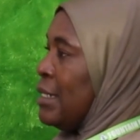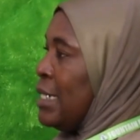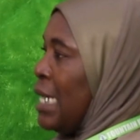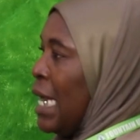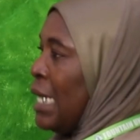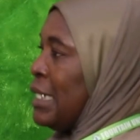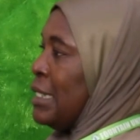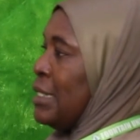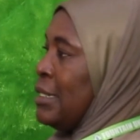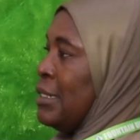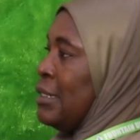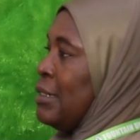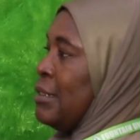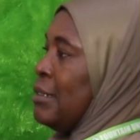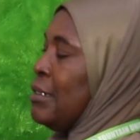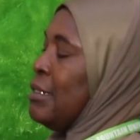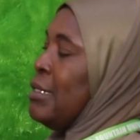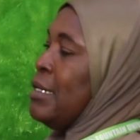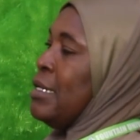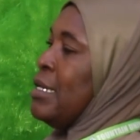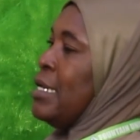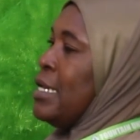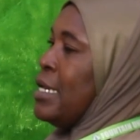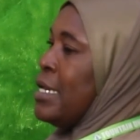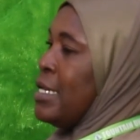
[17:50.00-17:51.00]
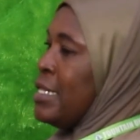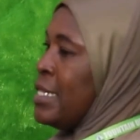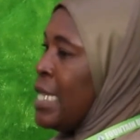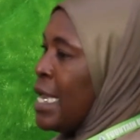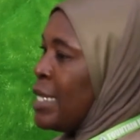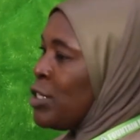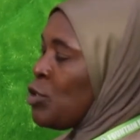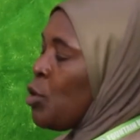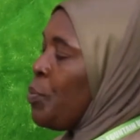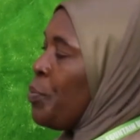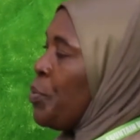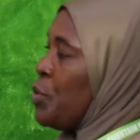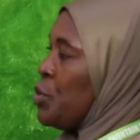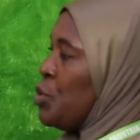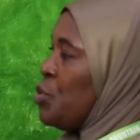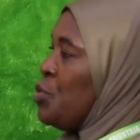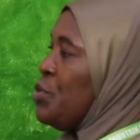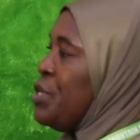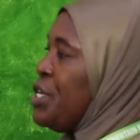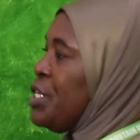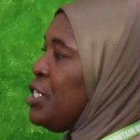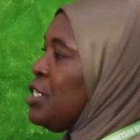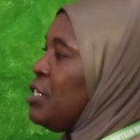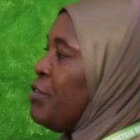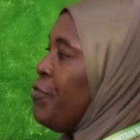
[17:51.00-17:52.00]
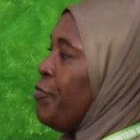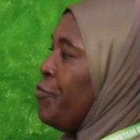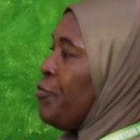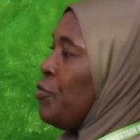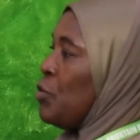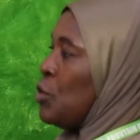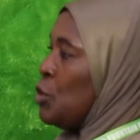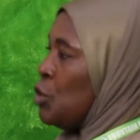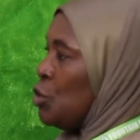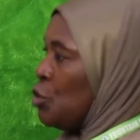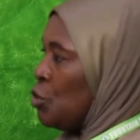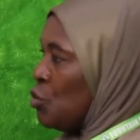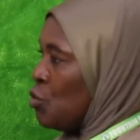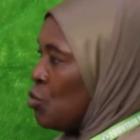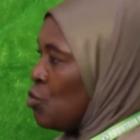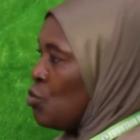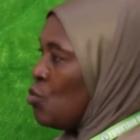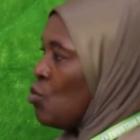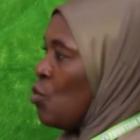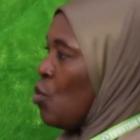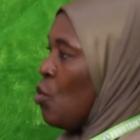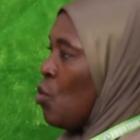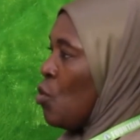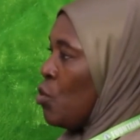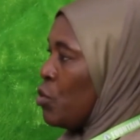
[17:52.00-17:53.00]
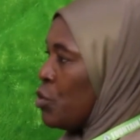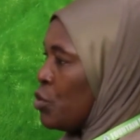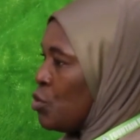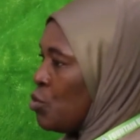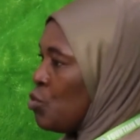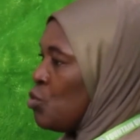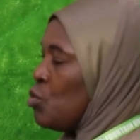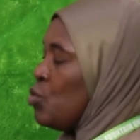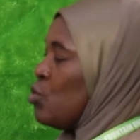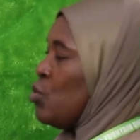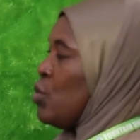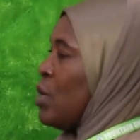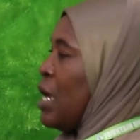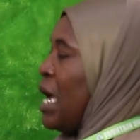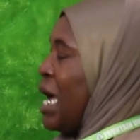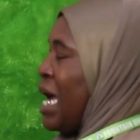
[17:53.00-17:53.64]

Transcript: That's there's opportunity for you also,